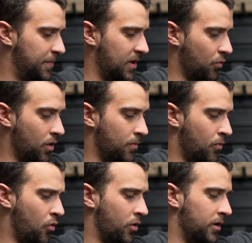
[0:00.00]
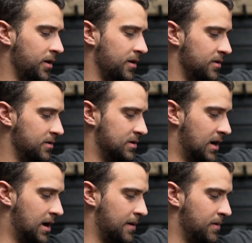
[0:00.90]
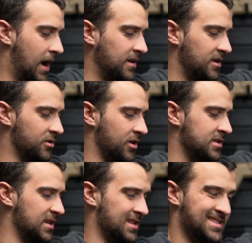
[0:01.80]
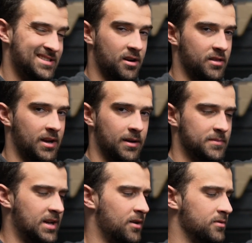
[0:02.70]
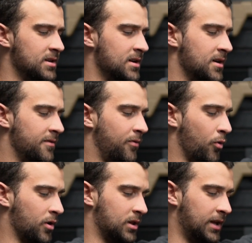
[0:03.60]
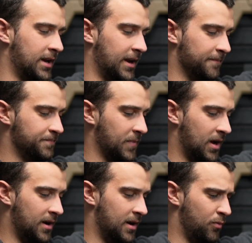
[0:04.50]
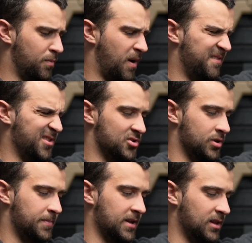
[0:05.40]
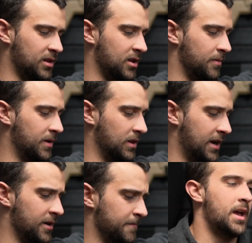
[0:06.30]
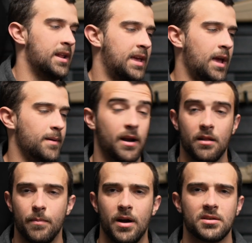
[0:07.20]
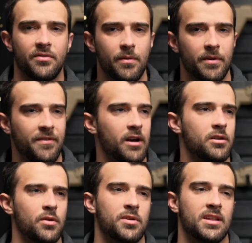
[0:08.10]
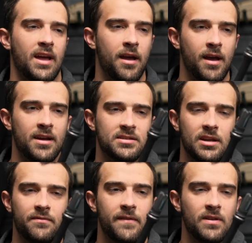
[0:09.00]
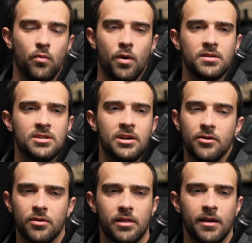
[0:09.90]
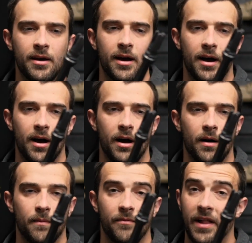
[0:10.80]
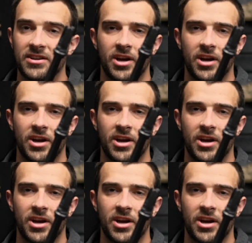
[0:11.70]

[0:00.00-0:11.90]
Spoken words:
it one more time, 90 degrees, and this entire thing comes out for cleaning. We'll probably field strip it a little bit later. It came out of the box from the factory with an AAC 51 tooth flash